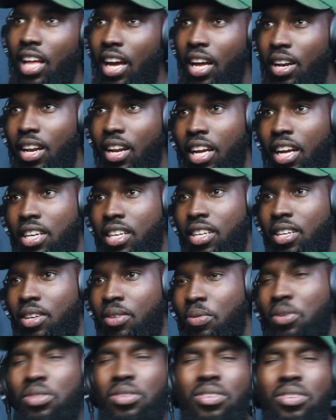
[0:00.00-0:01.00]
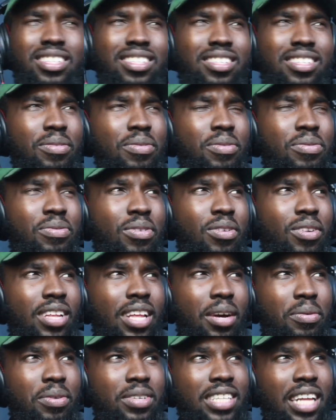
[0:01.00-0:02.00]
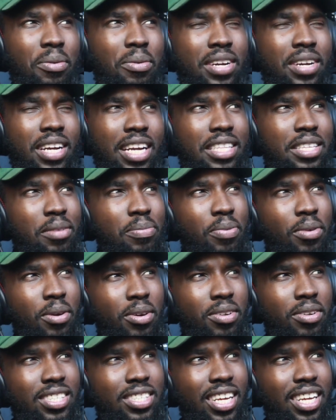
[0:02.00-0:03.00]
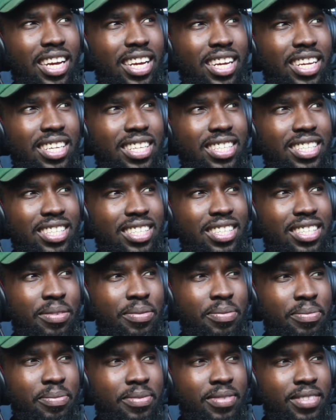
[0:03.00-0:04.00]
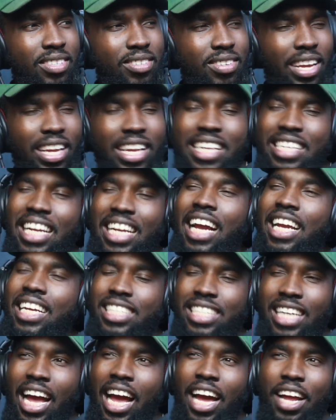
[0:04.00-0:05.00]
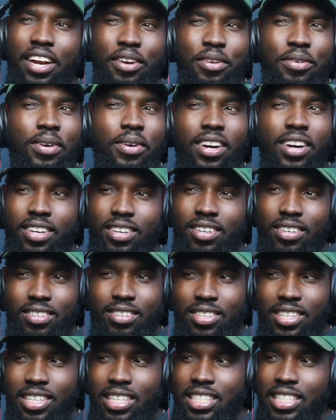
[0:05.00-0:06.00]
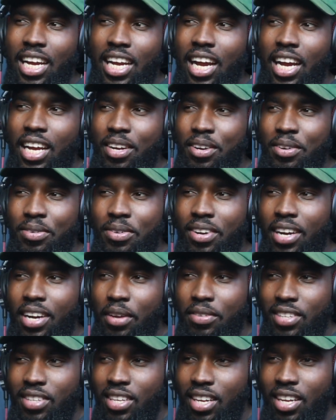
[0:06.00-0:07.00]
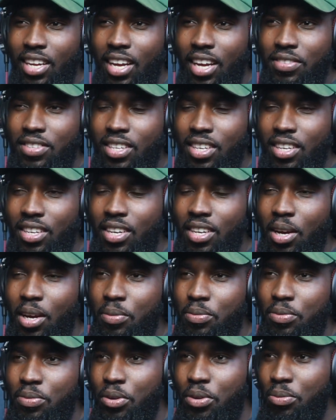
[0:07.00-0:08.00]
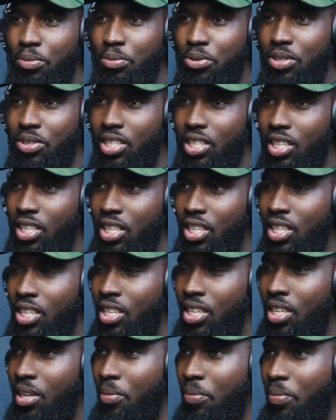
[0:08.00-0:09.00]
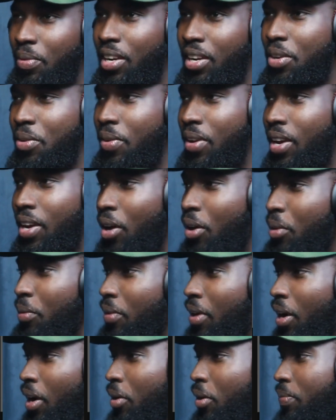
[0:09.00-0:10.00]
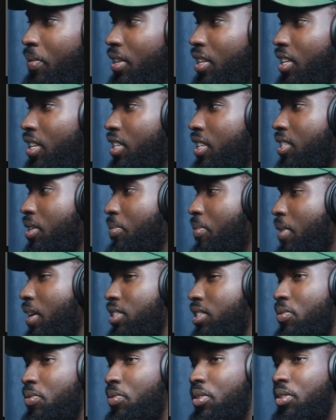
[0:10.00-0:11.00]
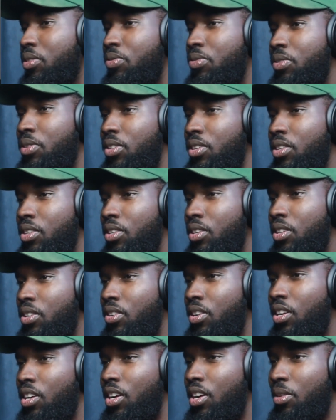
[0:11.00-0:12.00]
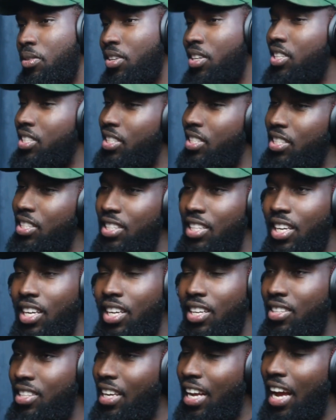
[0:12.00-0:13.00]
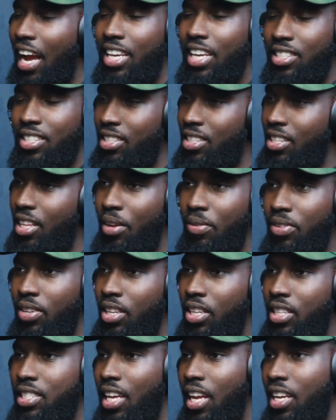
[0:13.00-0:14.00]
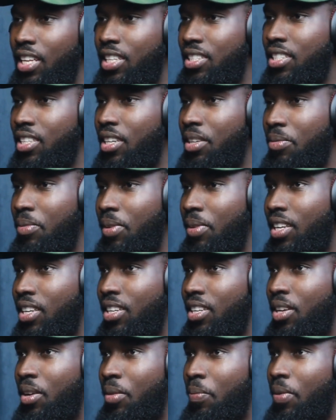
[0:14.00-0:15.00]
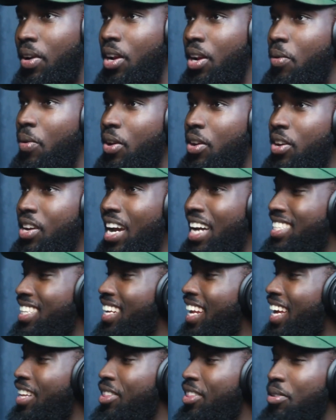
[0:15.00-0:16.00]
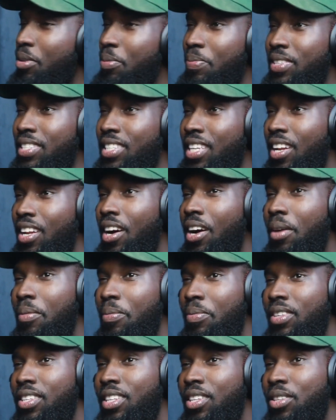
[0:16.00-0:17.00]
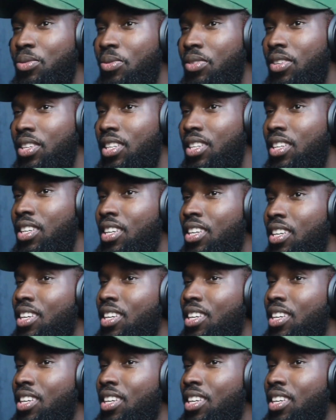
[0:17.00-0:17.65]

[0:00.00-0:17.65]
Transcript: Like, what song did he even follow that? Was that with Katapot and Isha? Isha had a run Isha had a run after after um, Dorobucci. But anyway, I hope I hope it, it's a massive one for Crayon because the is definitely talented, man. But anyway, you guys are 93% up on this one.